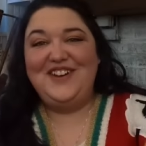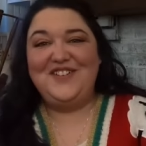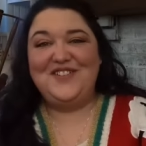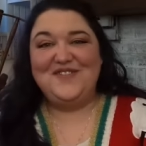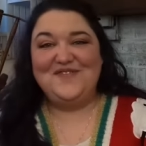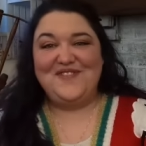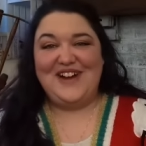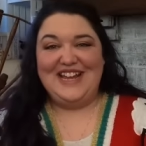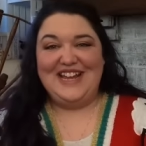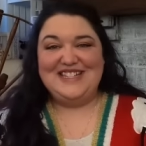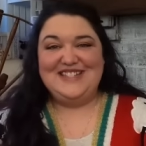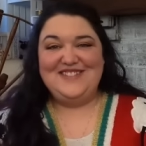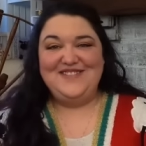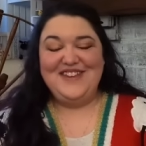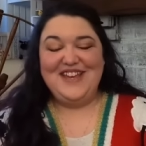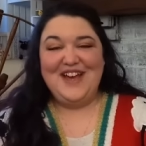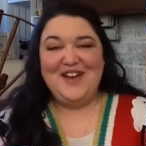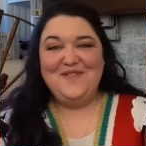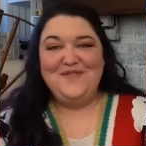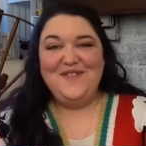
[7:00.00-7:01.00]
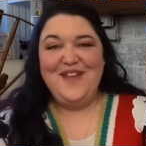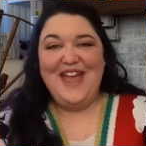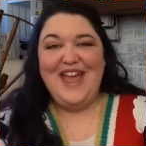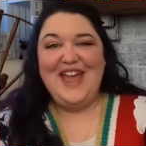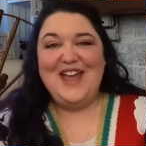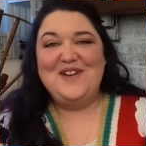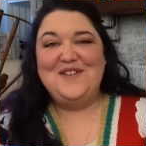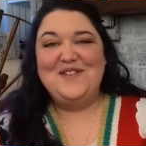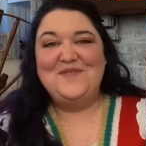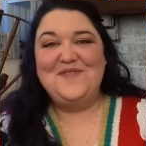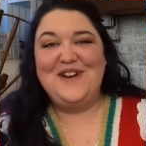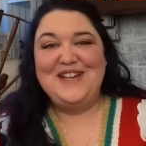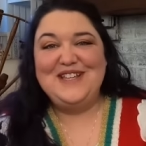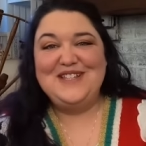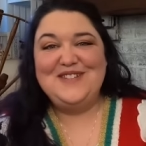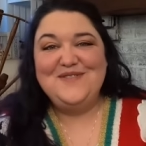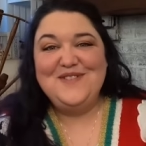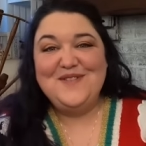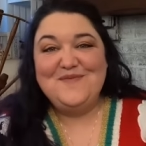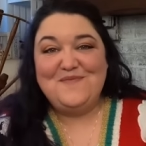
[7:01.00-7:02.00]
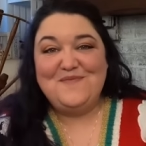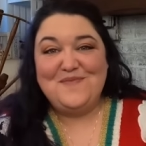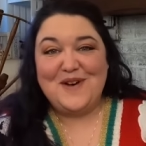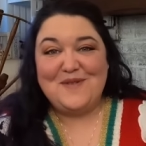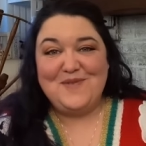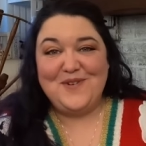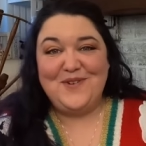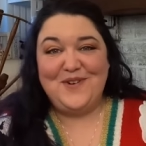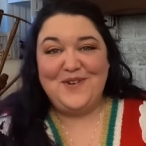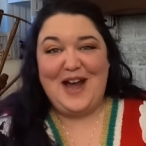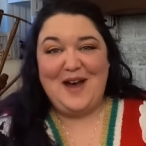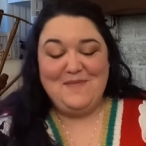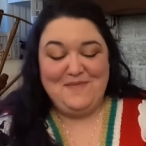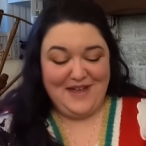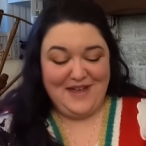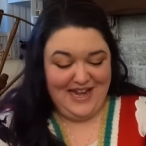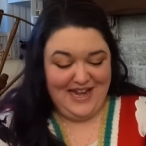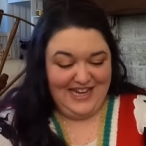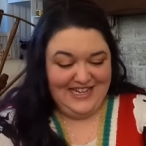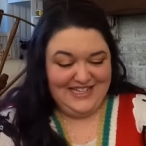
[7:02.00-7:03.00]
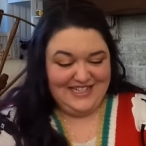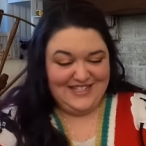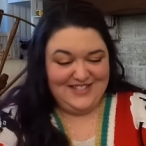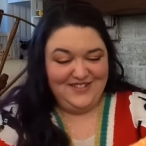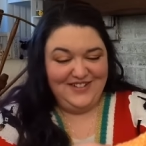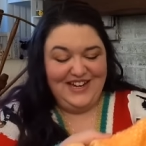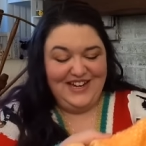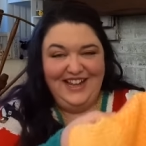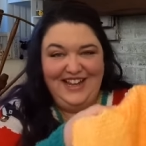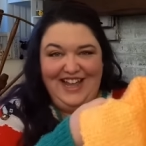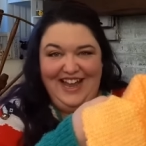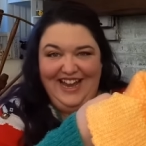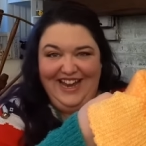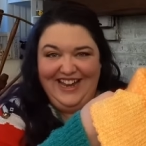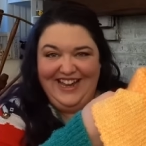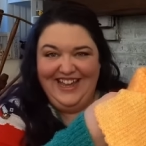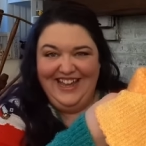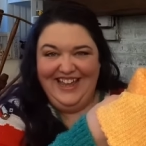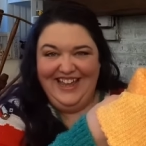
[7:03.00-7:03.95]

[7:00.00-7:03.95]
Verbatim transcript: it reminds me of? It reminds me of bubble wrap. And I just want to like